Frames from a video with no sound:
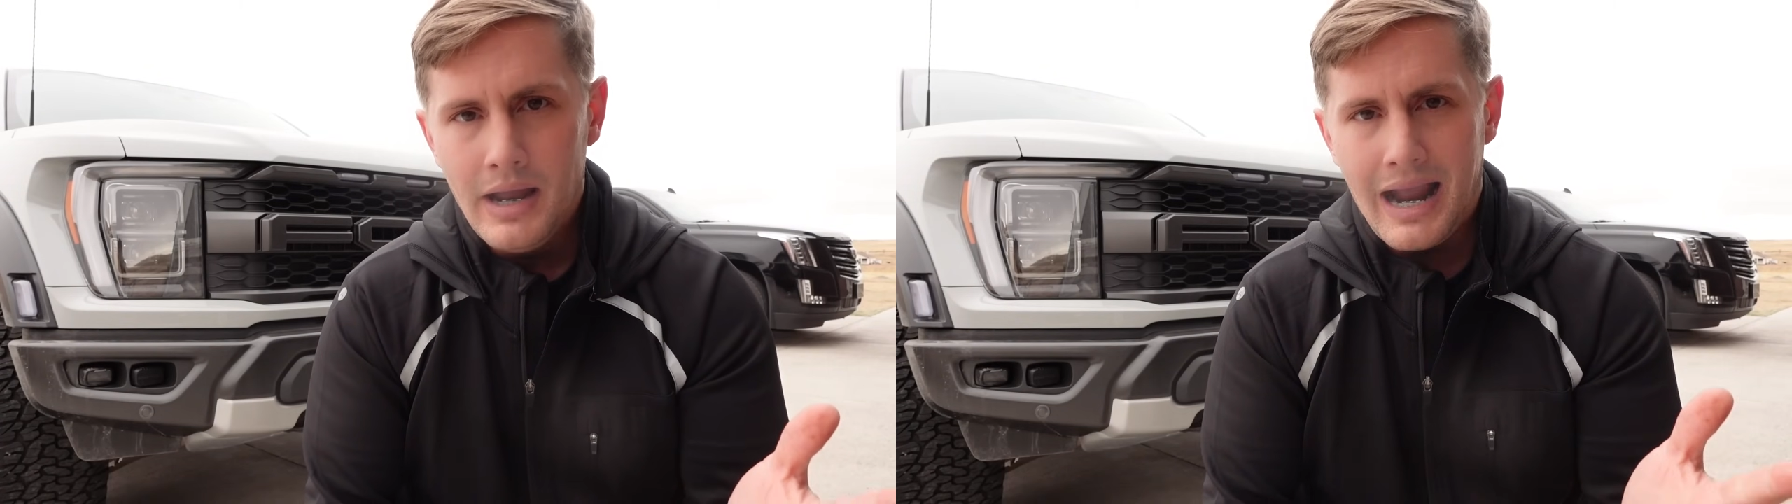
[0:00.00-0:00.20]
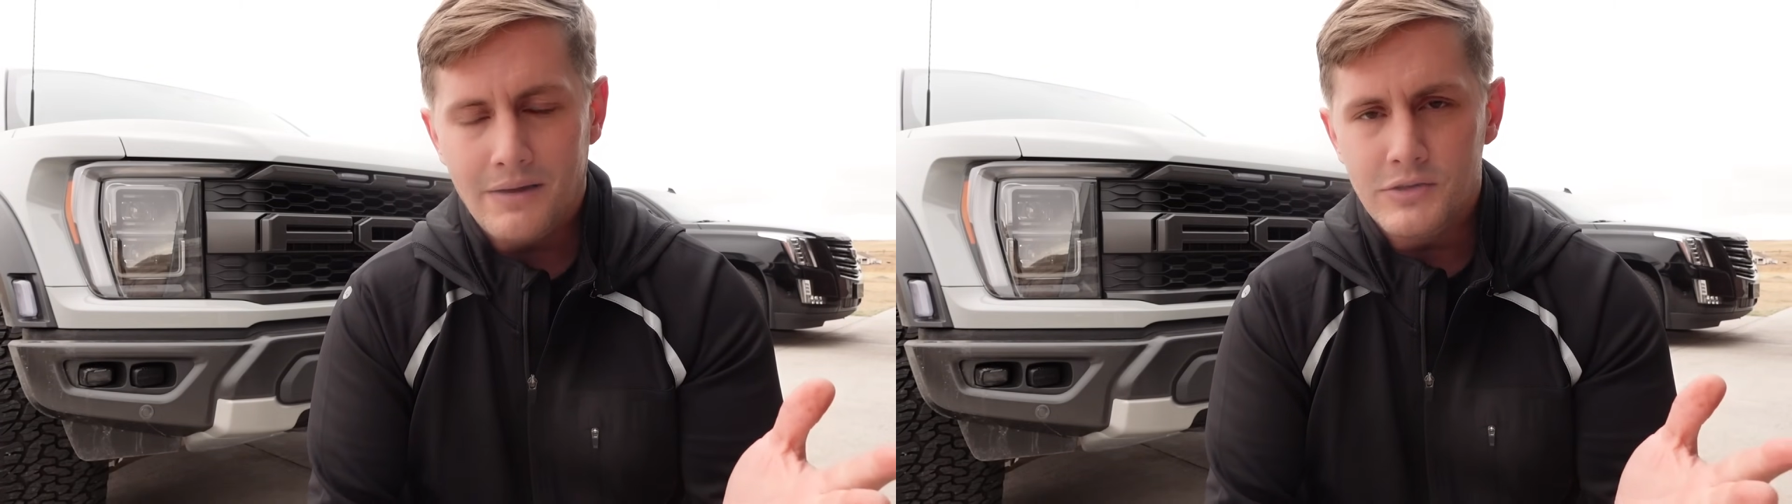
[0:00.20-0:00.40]

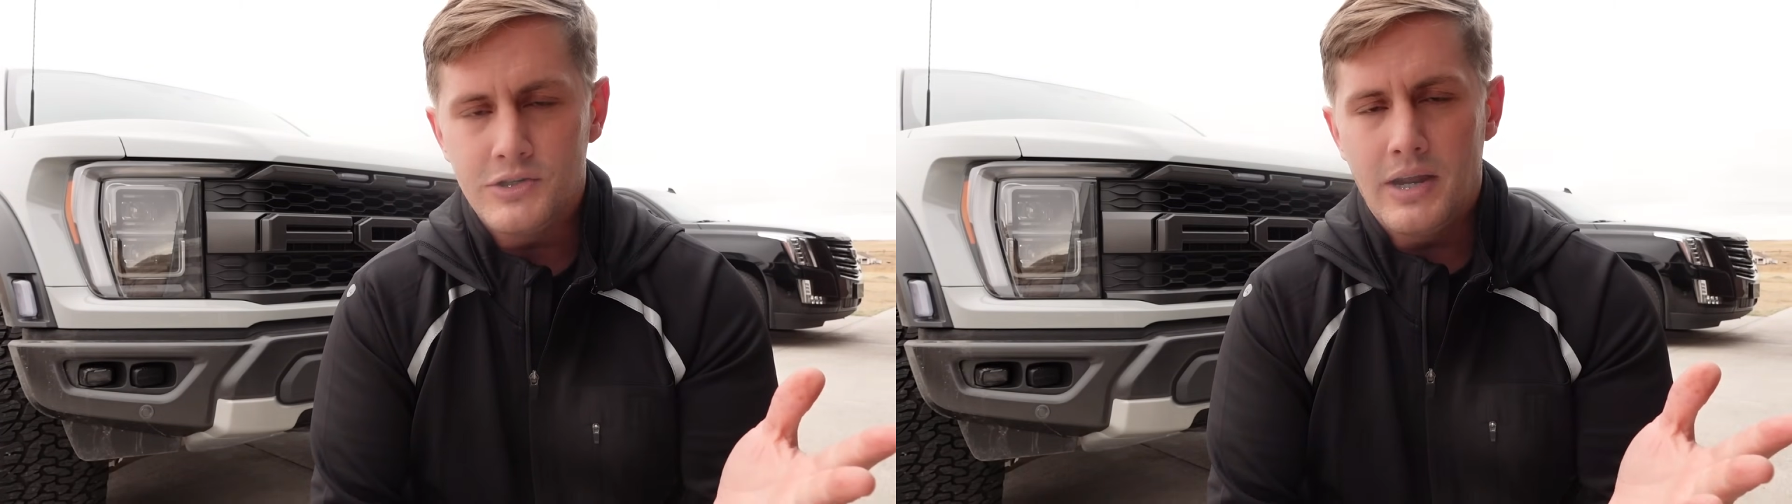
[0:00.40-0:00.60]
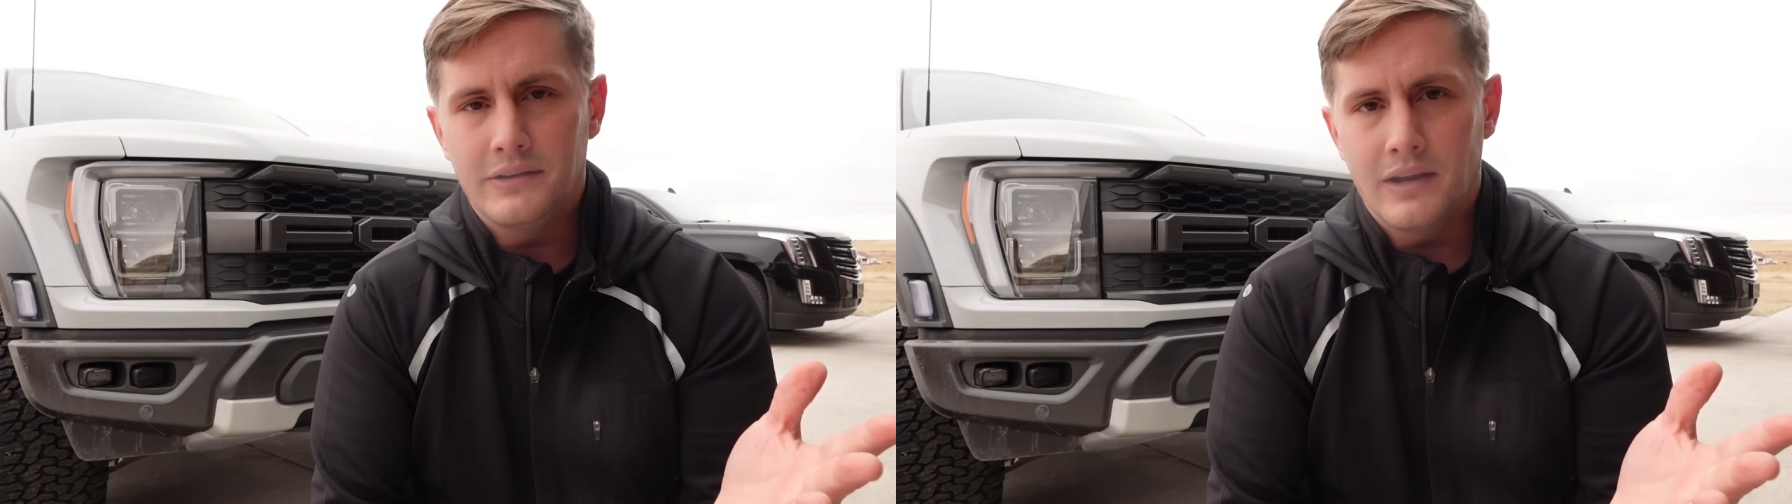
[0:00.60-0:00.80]
average
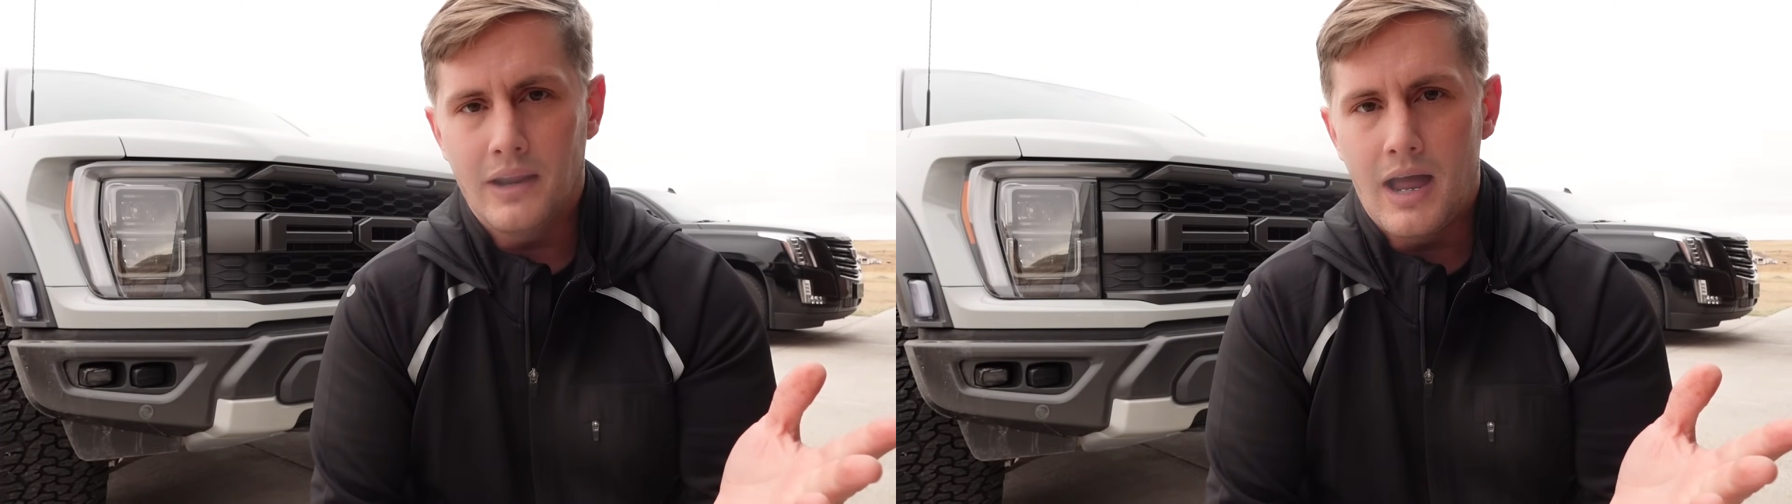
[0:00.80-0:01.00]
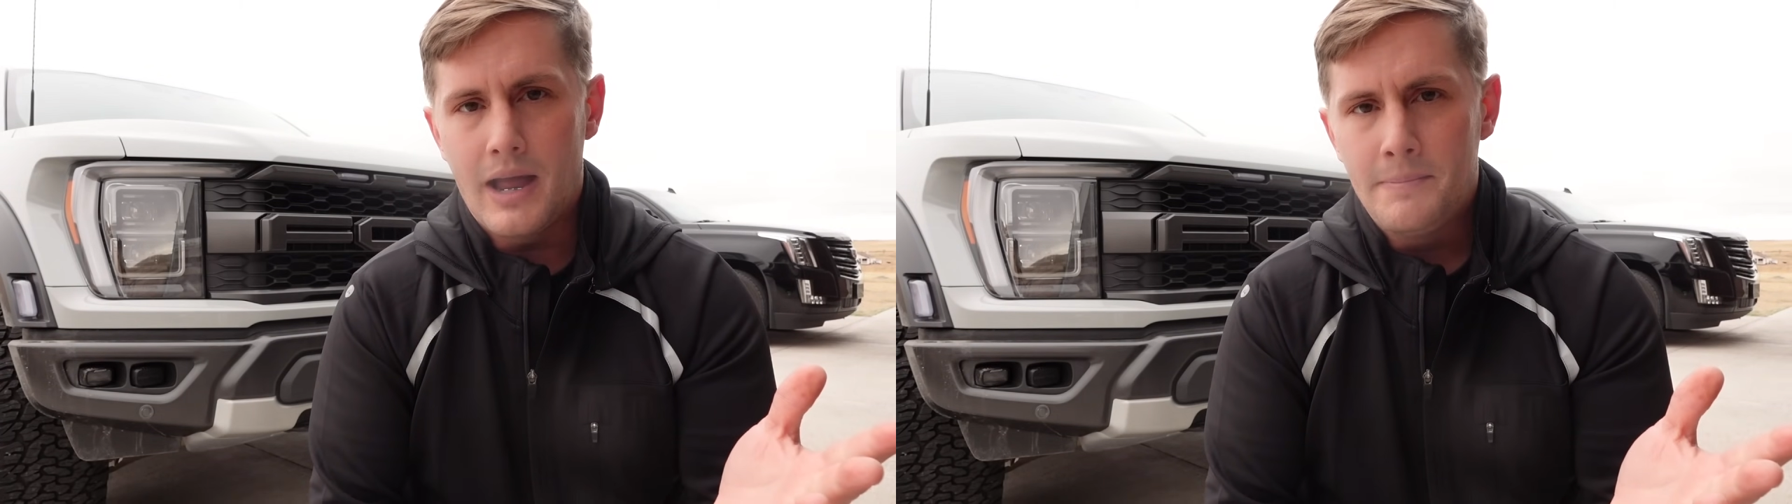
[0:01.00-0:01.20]
days on
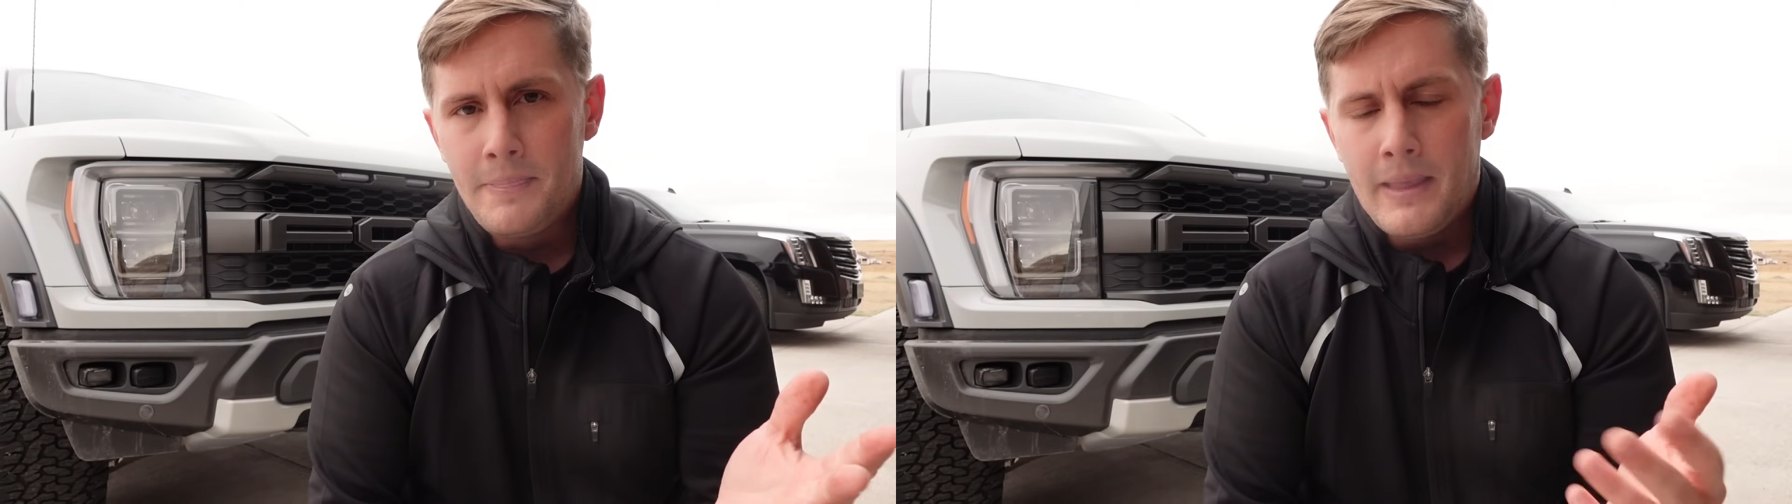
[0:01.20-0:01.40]
lot.